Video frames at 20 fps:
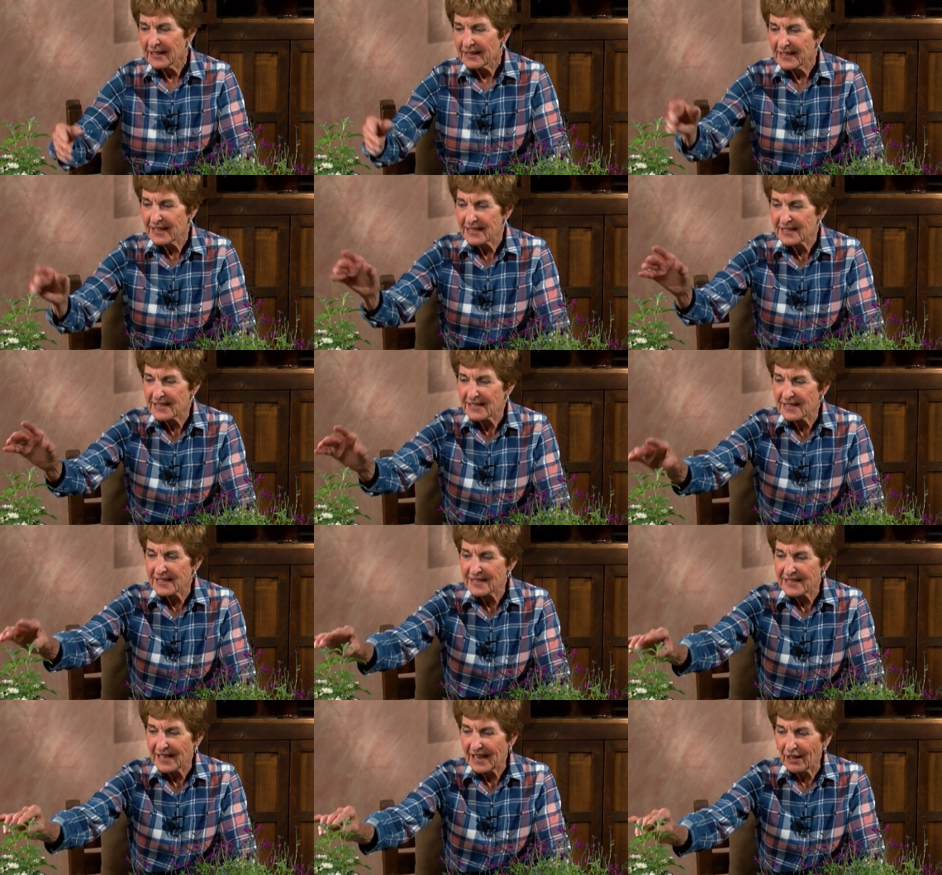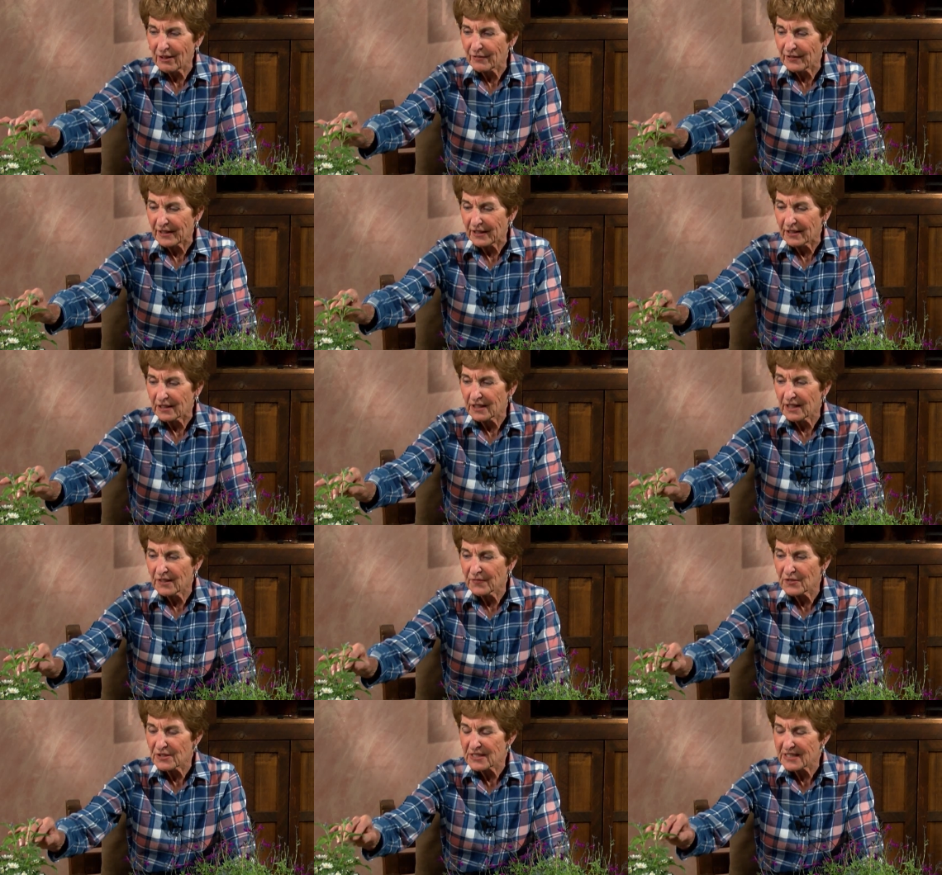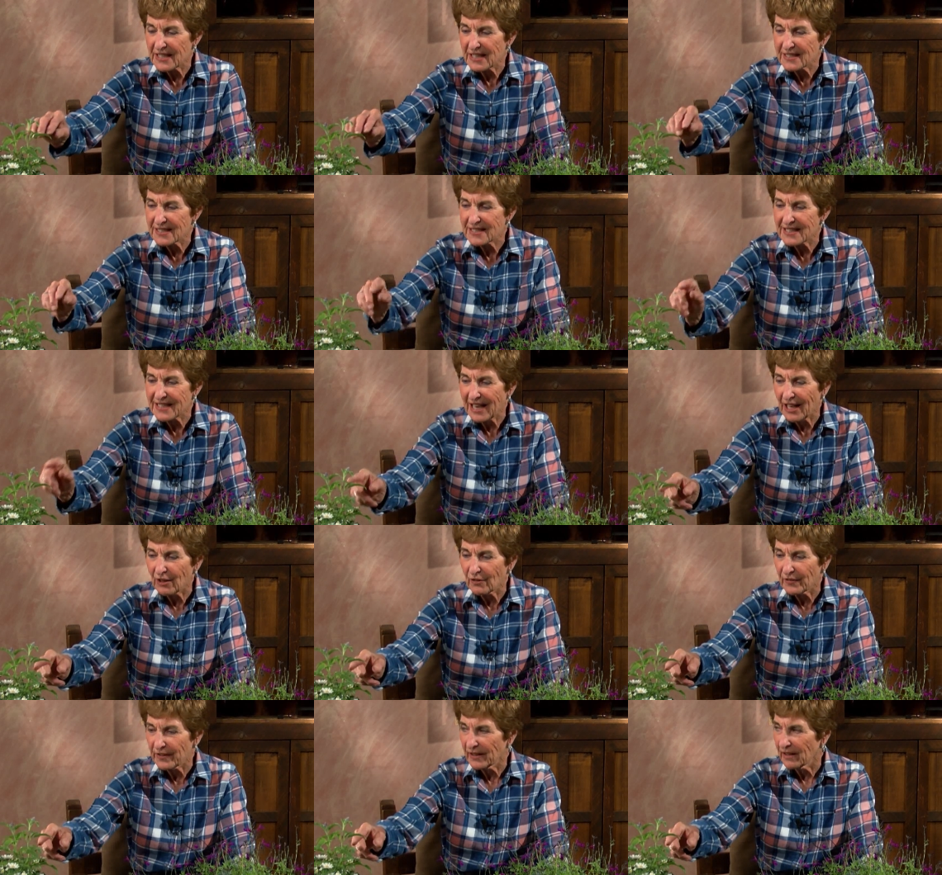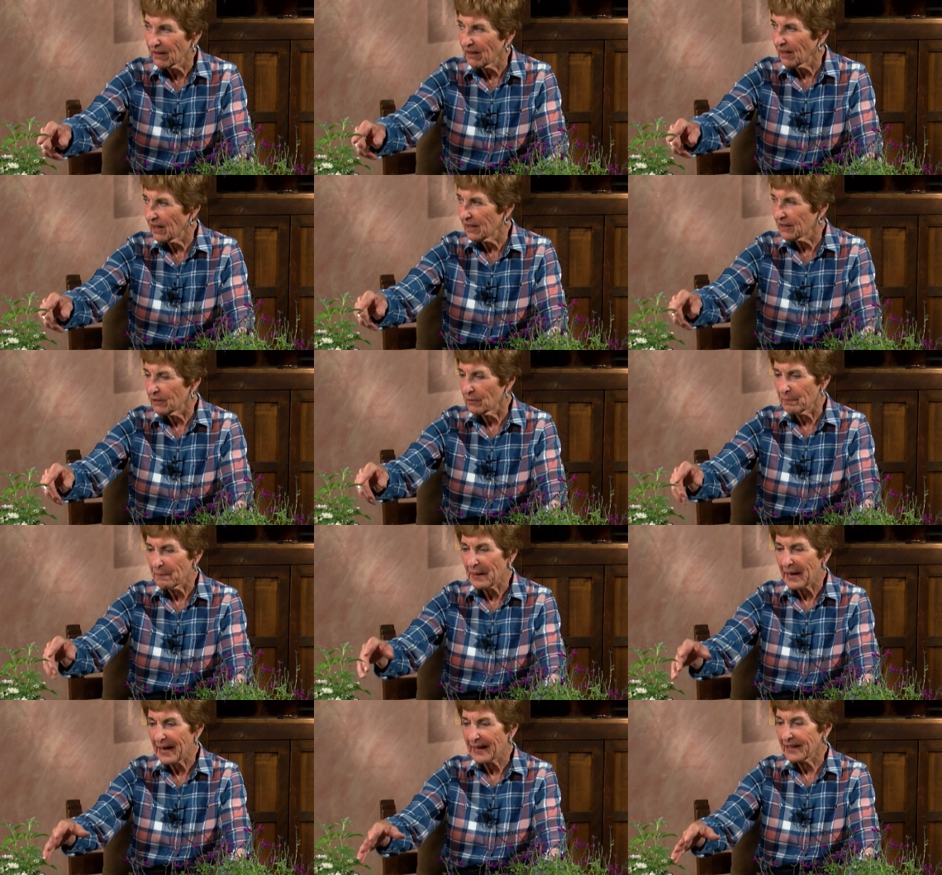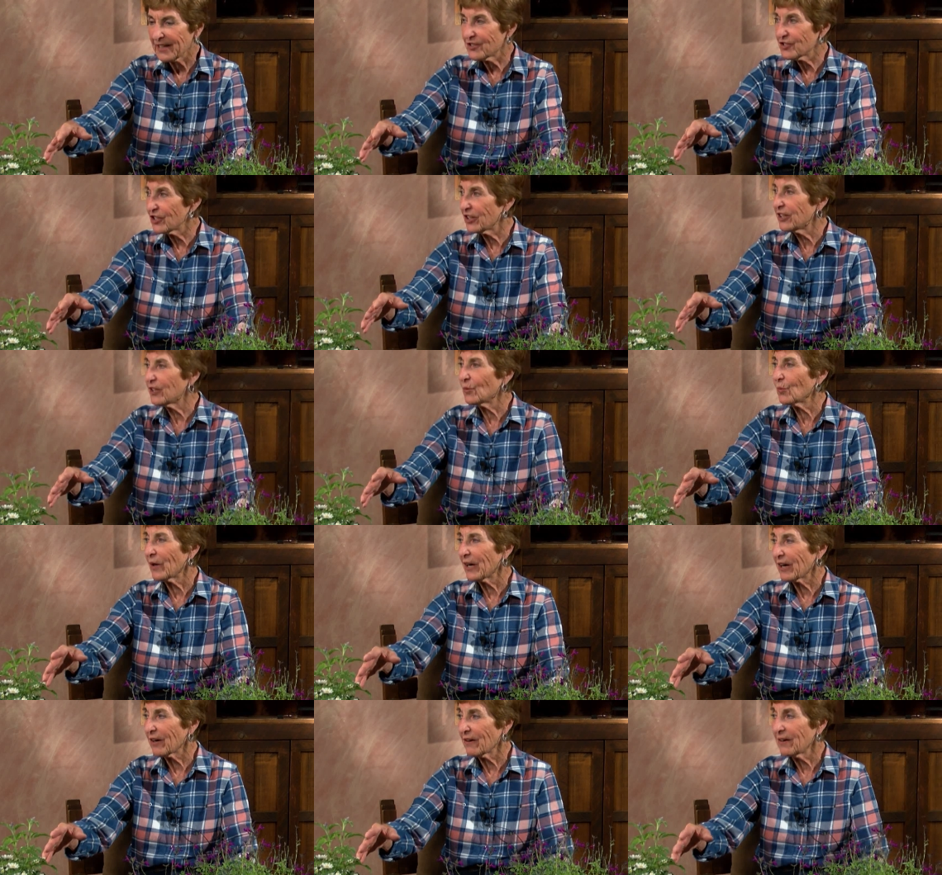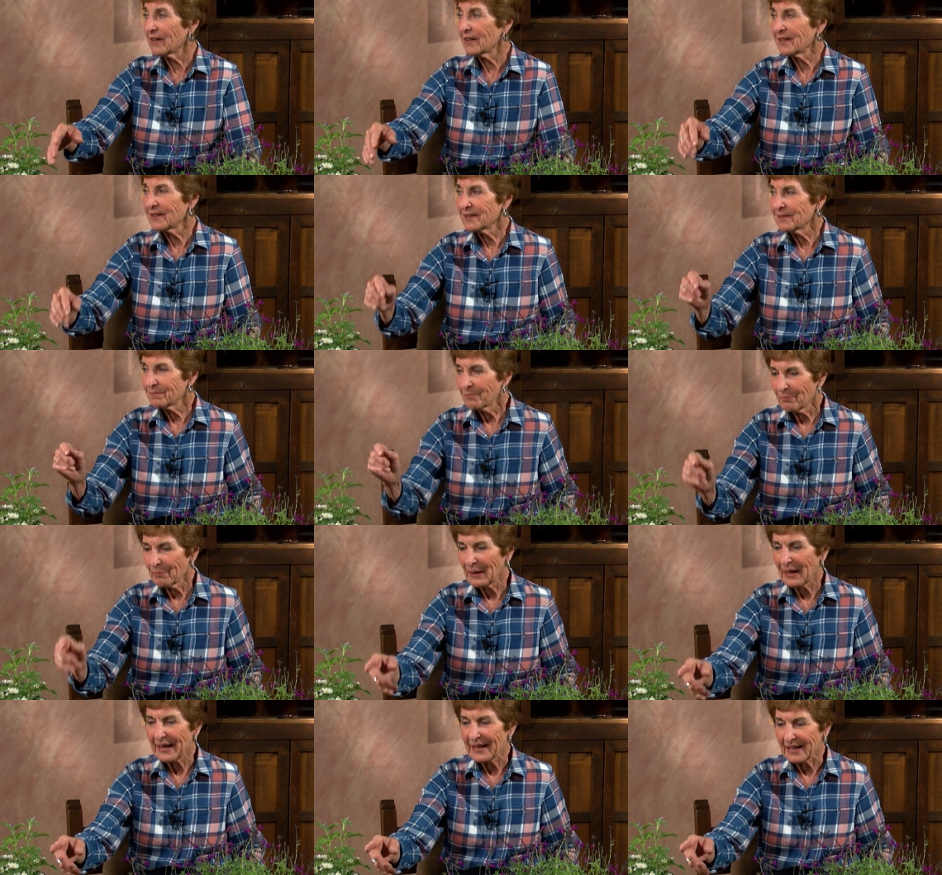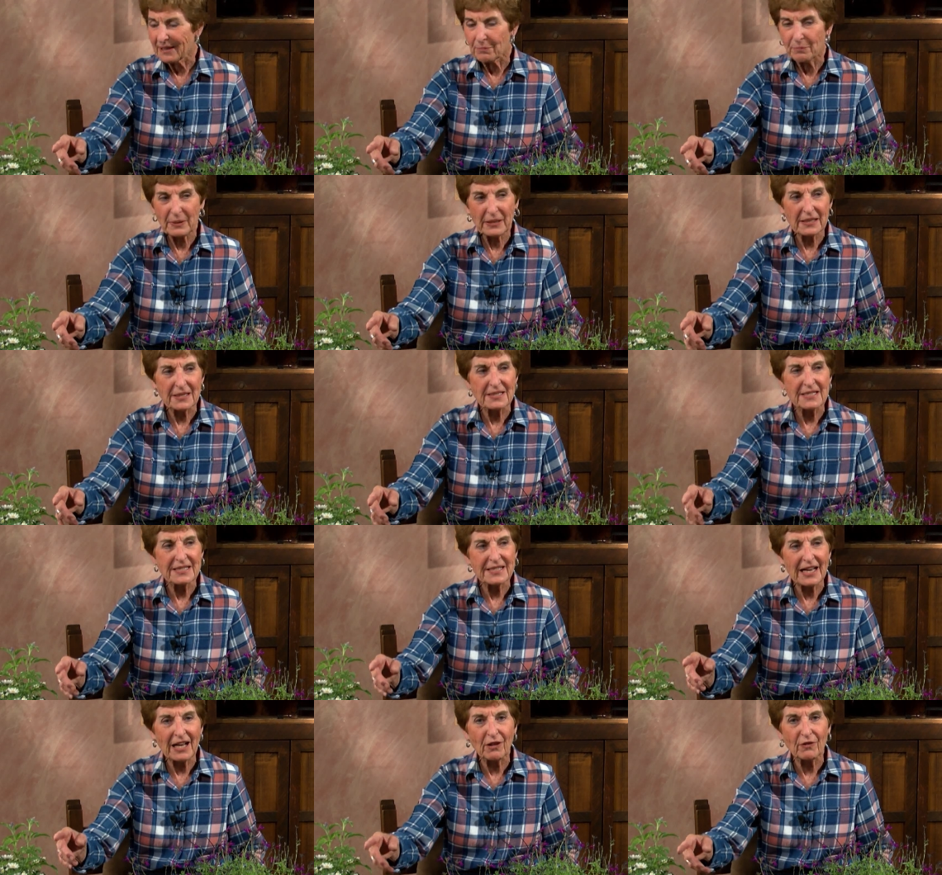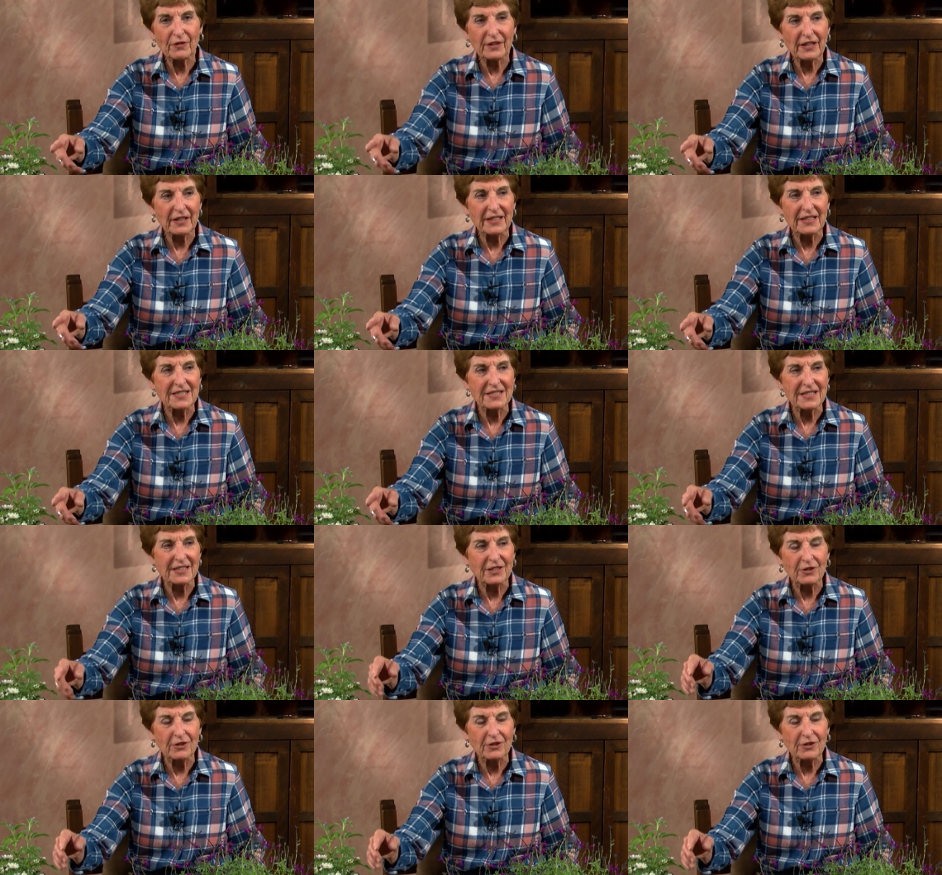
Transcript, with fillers: This is a salvia. If it says salvia on the package anywhere, Buy it because salvia is